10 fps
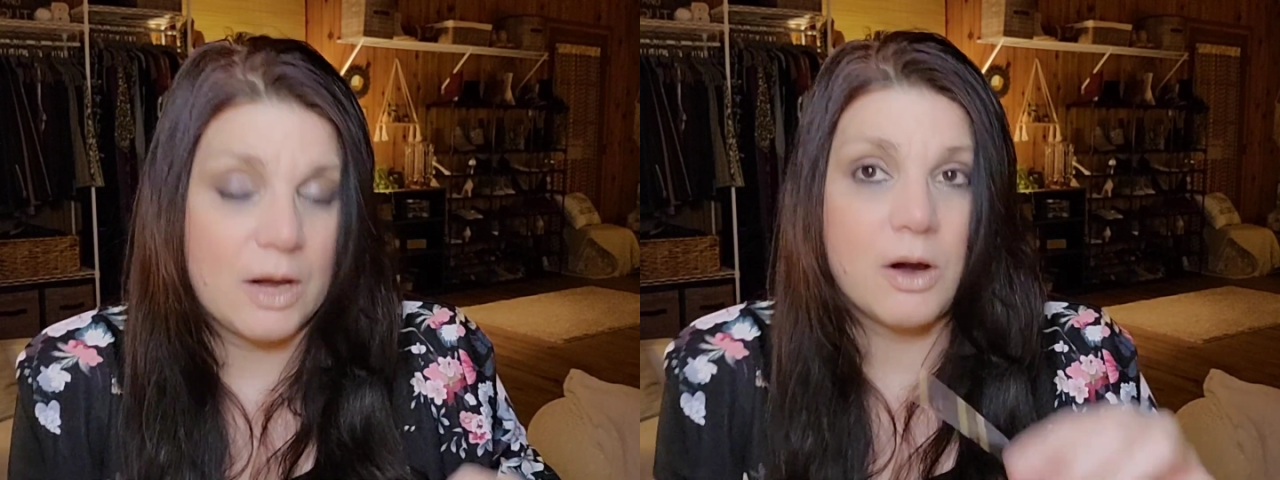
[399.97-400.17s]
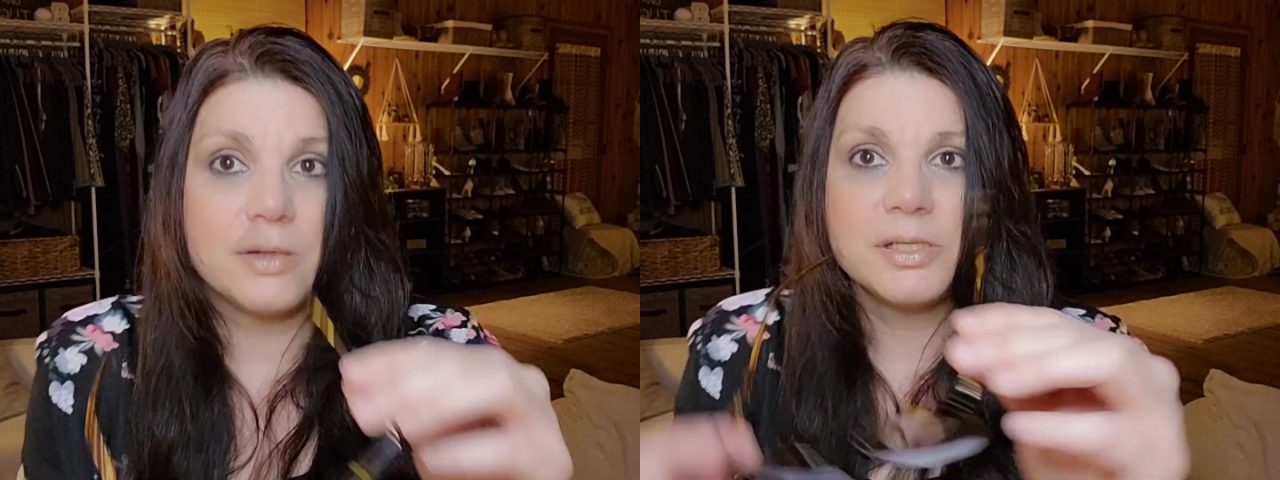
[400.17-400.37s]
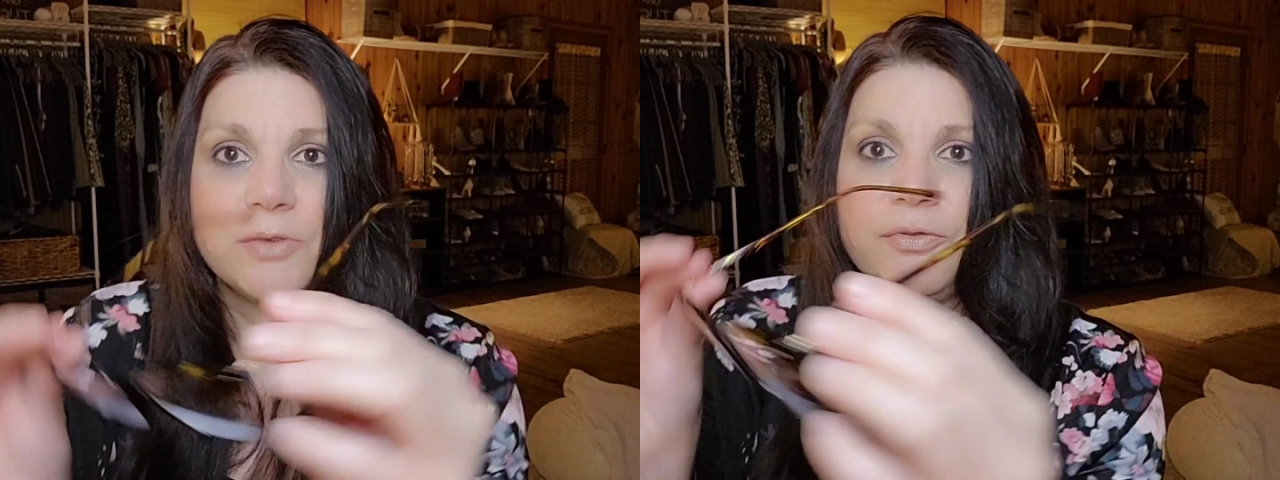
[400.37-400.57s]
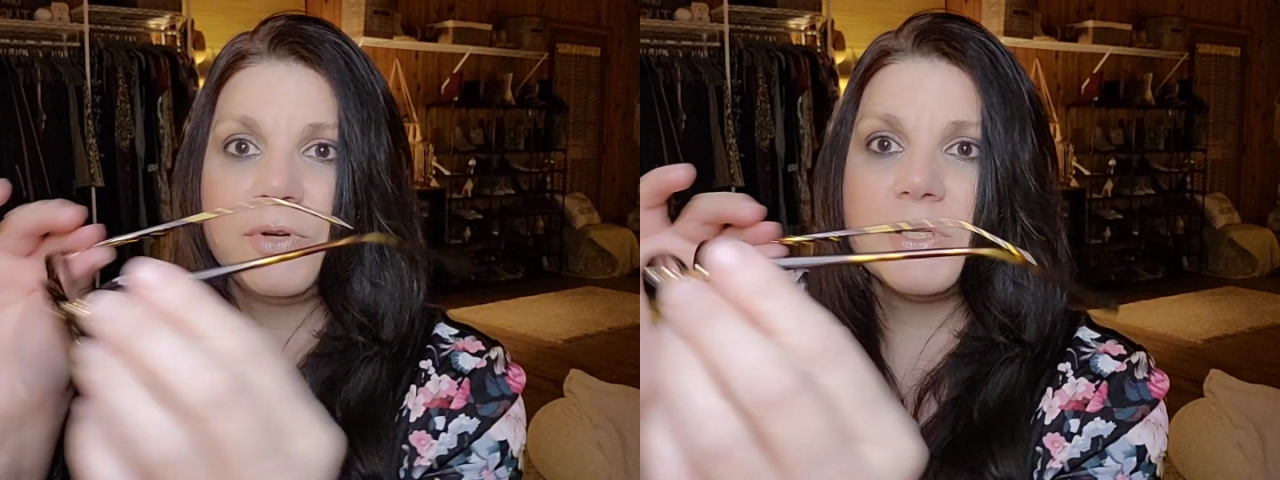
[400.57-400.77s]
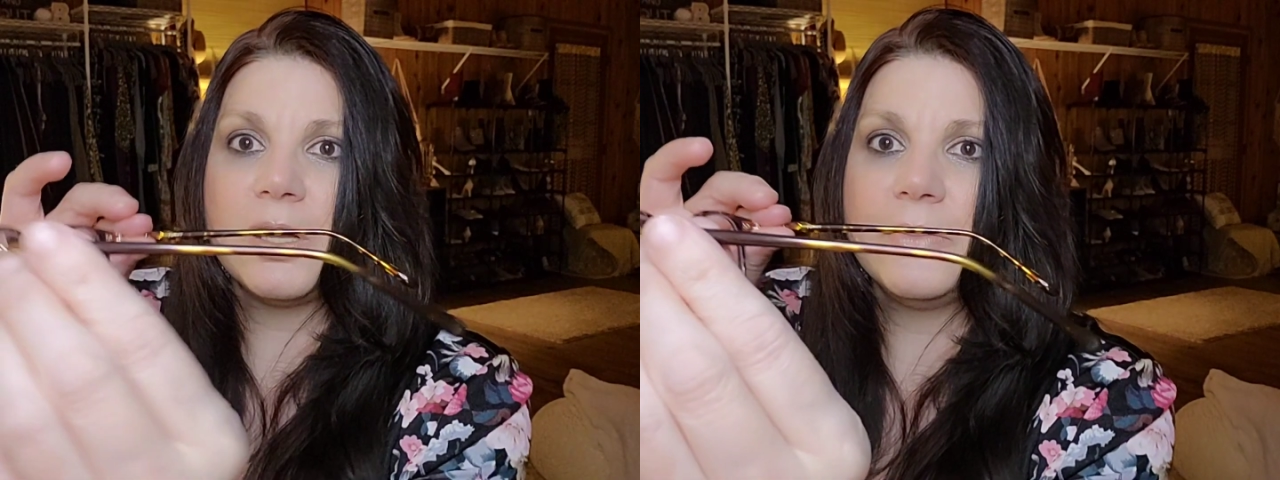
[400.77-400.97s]
are
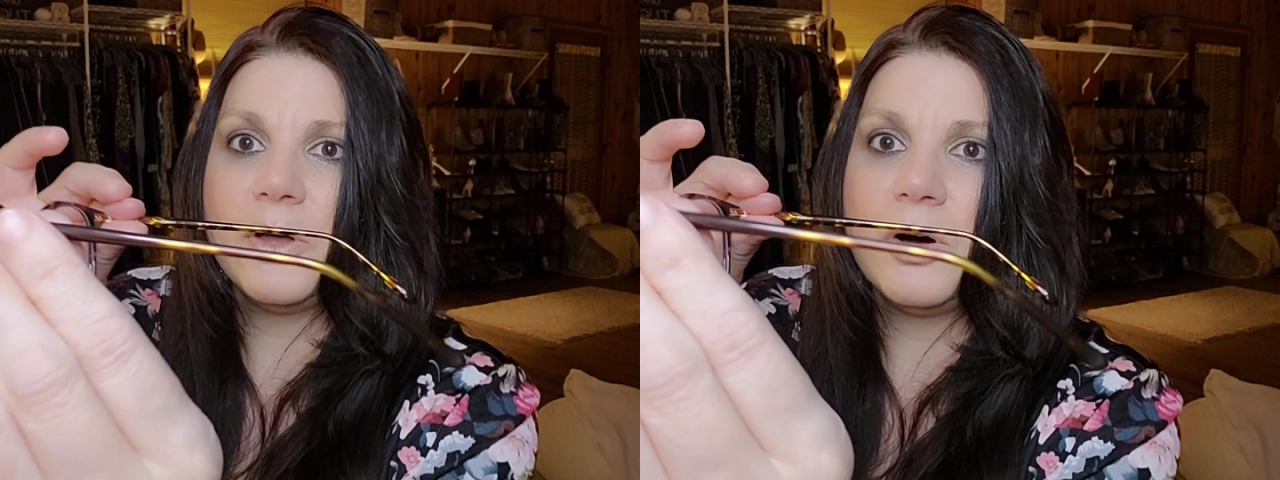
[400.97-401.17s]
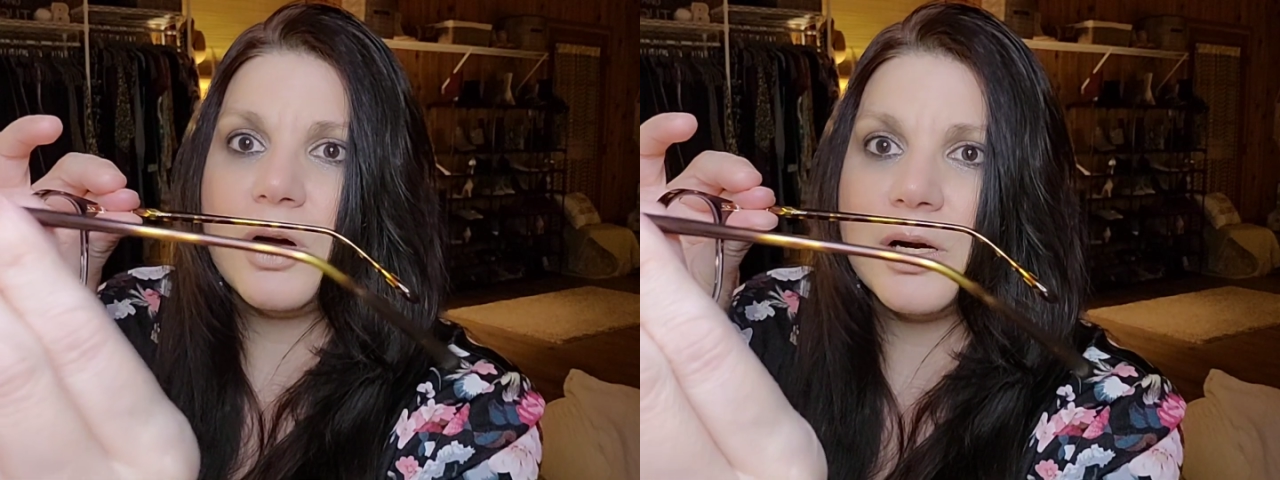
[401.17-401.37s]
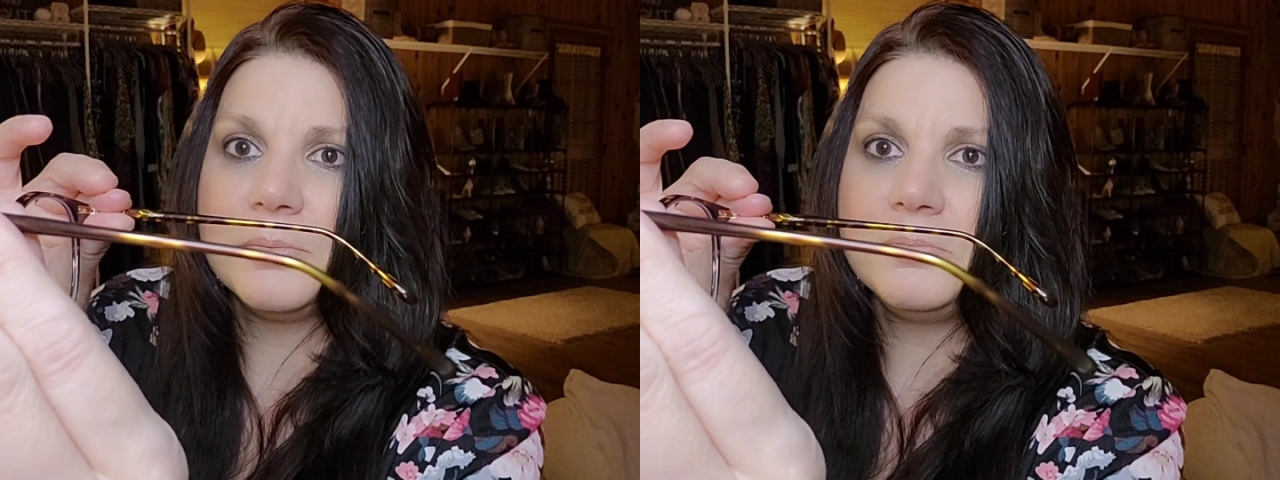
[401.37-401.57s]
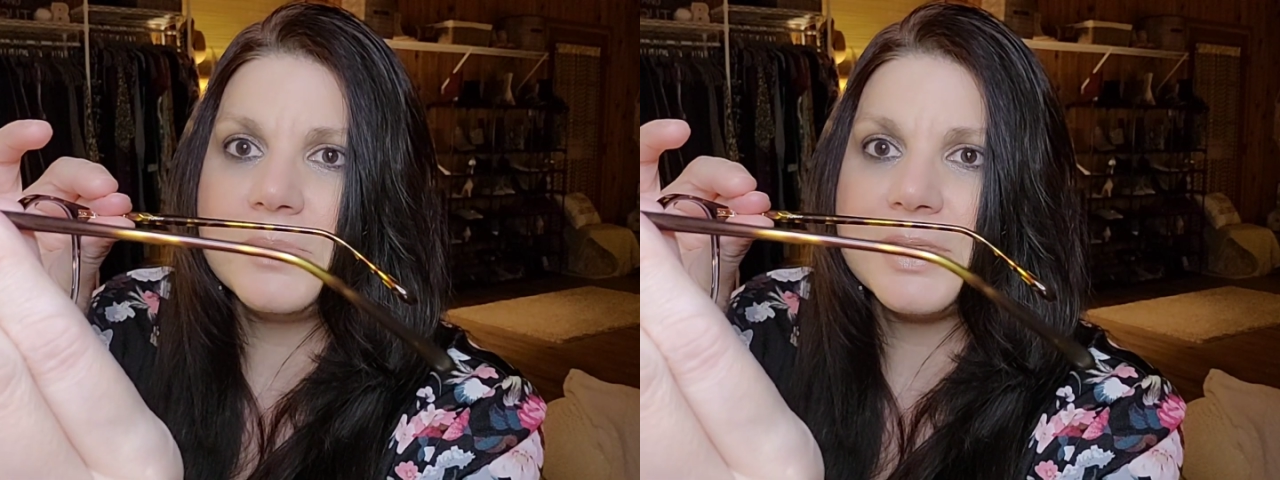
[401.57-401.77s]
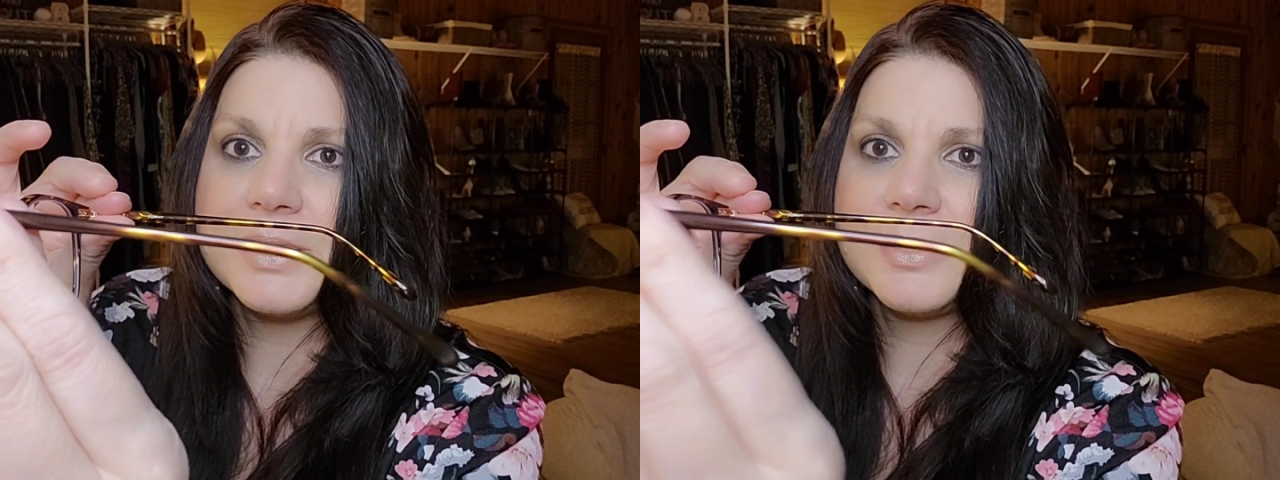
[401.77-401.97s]
different on the
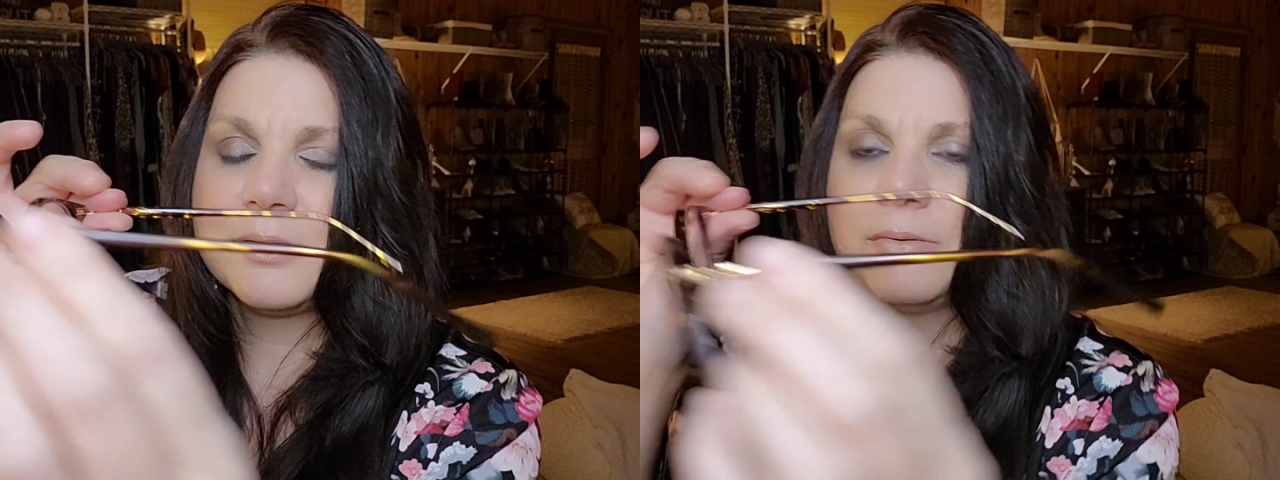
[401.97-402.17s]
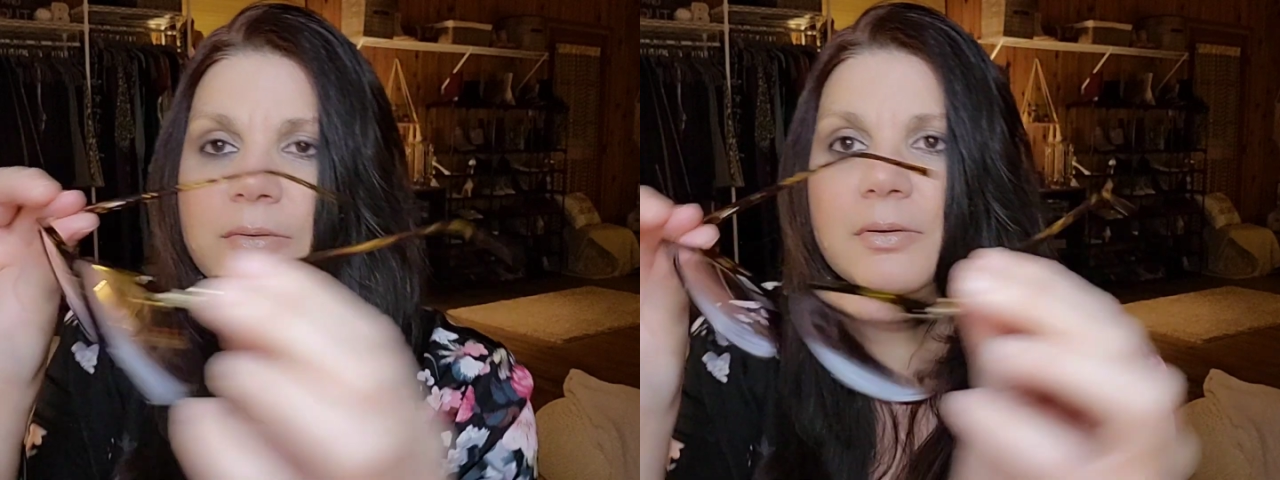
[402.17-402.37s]
arms,